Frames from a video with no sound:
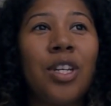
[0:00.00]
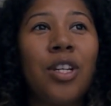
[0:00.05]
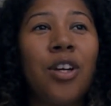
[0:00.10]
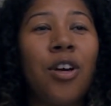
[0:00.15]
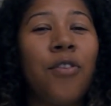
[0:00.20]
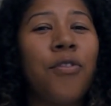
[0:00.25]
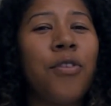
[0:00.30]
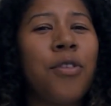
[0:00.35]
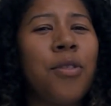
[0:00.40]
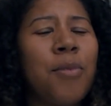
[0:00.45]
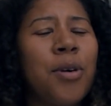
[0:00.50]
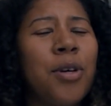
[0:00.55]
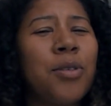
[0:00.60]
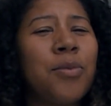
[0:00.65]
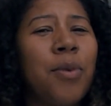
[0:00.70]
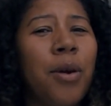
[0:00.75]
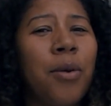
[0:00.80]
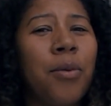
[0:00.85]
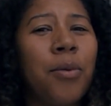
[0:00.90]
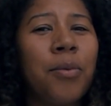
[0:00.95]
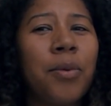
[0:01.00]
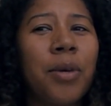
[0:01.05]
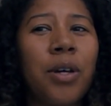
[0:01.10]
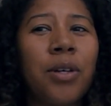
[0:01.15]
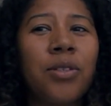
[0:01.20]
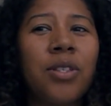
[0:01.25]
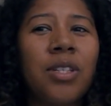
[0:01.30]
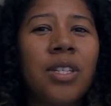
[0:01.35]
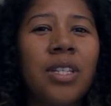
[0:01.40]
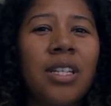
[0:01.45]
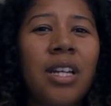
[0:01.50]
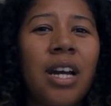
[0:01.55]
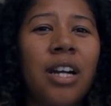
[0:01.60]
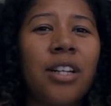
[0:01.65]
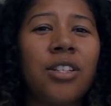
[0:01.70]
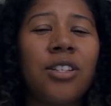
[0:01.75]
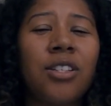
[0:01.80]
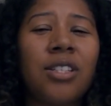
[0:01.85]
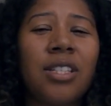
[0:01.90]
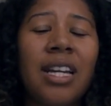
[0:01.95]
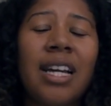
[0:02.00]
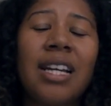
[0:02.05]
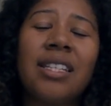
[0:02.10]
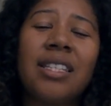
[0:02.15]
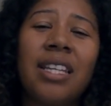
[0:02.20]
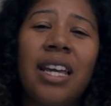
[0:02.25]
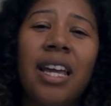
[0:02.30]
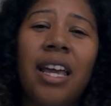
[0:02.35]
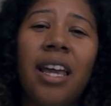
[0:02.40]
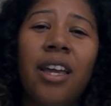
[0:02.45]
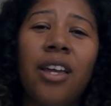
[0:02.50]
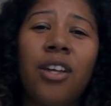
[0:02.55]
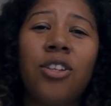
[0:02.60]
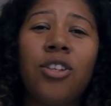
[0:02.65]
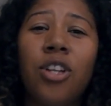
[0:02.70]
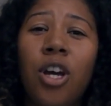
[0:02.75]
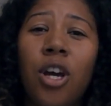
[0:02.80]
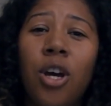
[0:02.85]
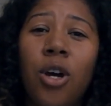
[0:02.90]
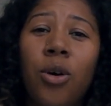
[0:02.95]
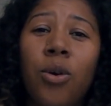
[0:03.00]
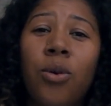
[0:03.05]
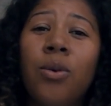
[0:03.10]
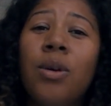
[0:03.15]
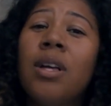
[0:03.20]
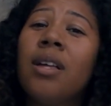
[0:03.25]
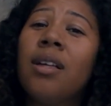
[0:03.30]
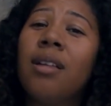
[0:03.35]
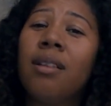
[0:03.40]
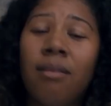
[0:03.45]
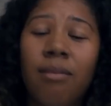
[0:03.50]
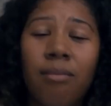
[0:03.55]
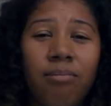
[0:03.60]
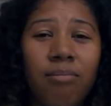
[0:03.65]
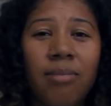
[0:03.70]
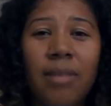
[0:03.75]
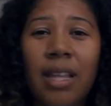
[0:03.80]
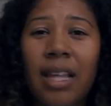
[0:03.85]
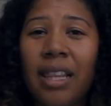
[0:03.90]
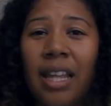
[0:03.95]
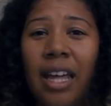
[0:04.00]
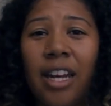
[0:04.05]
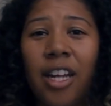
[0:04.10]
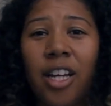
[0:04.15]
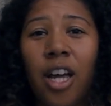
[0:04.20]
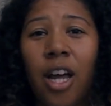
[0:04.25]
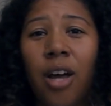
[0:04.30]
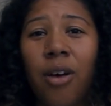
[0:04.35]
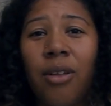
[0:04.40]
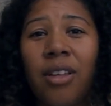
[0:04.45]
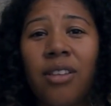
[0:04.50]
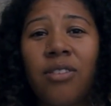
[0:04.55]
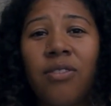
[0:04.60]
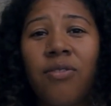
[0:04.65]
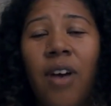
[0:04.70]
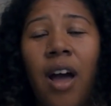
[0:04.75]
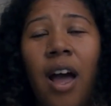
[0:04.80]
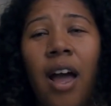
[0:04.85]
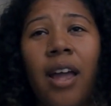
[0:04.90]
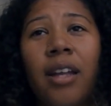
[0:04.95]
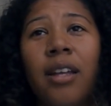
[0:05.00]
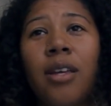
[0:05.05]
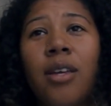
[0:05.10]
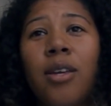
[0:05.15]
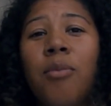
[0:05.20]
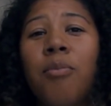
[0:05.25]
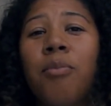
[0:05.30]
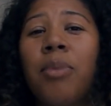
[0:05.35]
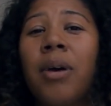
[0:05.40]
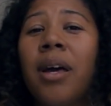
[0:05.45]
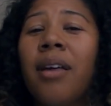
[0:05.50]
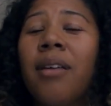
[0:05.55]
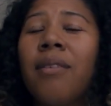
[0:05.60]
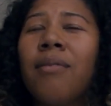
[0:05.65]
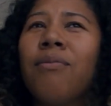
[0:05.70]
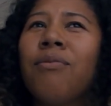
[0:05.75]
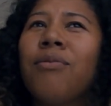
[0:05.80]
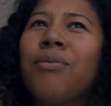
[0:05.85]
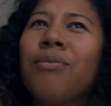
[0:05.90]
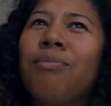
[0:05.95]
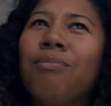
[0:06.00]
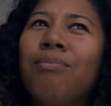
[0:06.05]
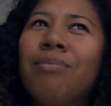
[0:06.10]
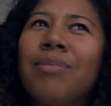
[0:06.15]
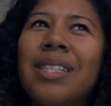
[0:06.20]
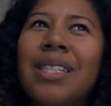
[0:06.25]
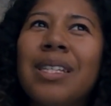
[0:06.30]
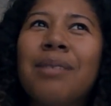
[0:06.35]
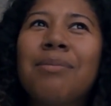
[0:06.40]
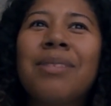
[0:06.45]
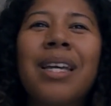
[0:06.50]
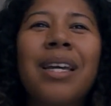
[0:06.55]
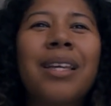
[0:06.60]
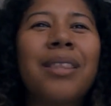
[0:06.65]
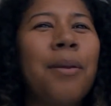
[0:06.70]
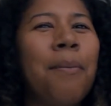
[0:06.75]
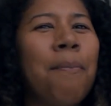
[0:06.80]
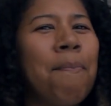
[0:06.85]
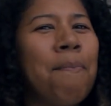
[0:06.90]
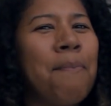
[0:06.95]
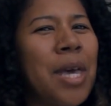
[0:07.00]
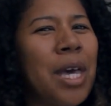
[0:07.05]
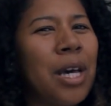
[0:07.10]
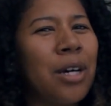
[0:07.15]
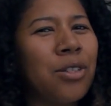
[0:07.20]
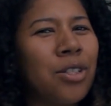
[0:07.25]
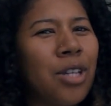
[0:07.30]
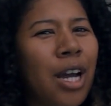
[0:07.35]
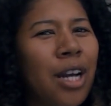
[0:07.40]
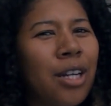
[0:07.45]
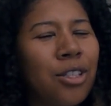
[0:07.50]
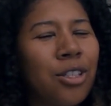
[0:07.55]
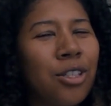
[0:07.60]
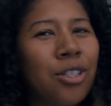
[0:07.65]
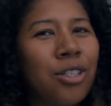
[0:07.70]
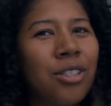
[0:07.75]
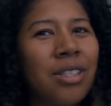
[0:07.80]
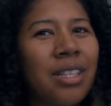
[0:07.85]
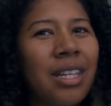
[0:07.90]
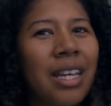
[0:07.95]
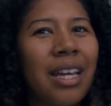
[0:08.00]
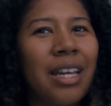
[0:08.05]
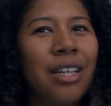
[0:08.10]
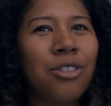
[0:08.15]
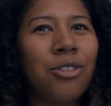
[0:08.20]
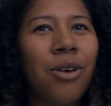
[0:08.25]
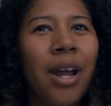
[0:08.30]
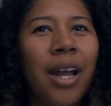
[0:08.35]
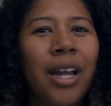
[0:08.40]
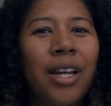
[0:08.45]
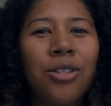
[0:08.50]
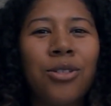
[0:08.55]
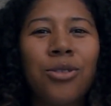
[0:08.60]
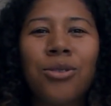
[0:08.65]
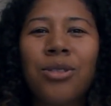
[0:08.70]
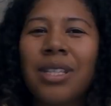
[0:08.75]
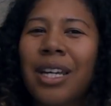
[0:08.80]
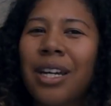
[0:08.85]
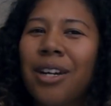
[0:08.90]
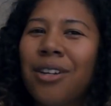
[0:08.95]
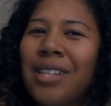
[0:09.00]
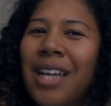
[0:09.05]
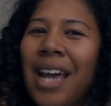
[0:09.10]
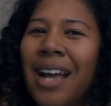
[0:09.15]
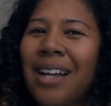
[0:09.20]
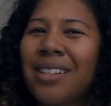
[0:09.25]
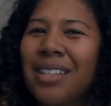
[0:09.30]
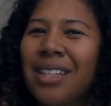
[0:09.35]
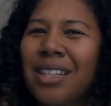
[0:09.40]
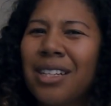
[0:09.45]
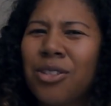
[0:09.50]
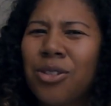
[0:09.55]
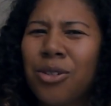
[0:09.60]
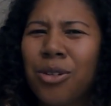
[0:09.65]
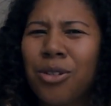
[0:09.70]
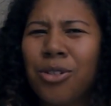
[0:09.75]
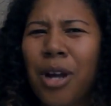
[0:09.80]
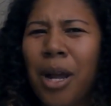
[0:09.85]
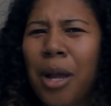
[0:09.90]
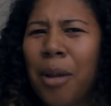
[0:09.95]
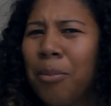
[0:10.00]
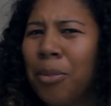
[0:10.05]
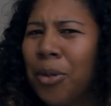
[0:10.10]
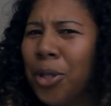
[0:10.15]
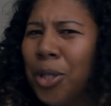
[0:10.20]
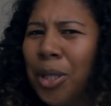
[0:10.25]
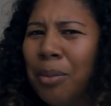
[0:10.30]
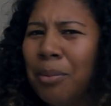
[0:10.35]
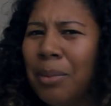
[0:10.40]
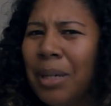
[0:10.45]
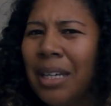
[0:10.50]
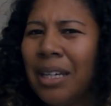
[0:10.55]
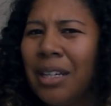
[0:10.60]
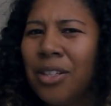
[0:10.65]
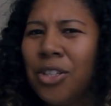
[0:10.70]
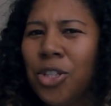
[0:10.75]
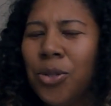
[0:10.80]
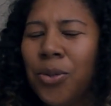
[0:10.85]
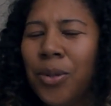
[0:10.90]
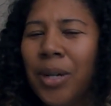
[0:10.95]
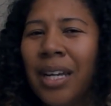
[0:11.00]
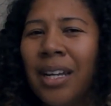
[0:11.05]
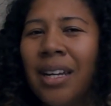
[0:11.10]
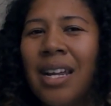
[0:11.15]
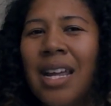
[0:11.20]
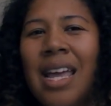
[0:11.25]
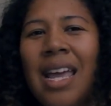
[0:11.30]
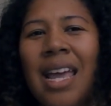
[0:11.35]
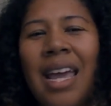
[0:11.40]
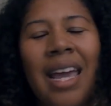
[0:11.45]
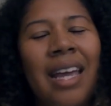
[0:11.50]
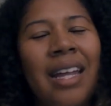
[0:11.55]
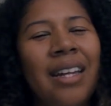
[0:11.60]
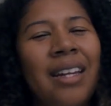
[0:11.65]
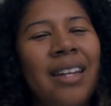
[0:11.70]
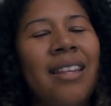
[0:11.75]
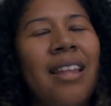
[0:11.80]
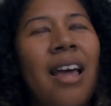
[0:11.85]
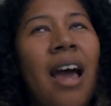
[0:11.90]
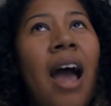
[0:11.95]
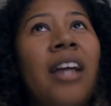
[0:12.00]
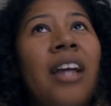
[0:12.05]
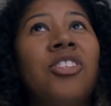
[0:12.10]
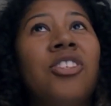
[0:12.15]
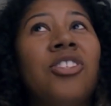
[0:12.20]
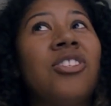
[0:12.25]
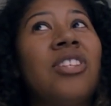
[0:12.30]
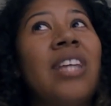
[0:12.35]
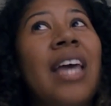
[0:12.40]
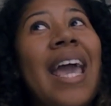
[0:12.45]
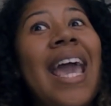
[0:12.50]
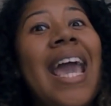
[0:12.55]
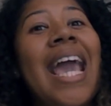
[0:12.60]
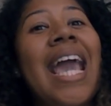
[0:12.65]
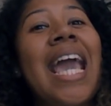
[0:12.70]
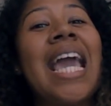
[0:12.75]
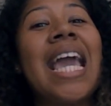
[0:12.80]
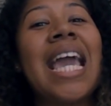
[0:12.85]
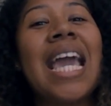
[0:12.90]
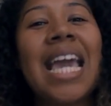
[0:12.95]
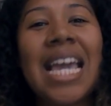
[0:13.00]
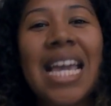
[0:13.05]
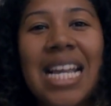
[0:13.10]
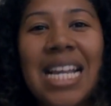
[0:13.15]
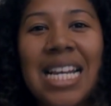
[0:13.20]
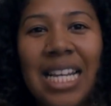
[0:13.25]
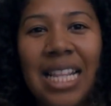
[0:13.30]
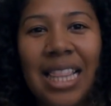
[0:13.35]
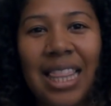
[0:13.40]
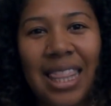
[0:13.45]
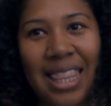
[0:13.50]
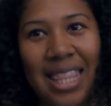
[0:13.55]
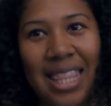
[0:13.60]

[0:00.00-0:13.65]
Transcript: you know, for the most part, when we go to the doctors and I say no, they let it go. That's fine. But it seems like the male doctors, they try to do scare tactics or try and bully me into it. And I just hate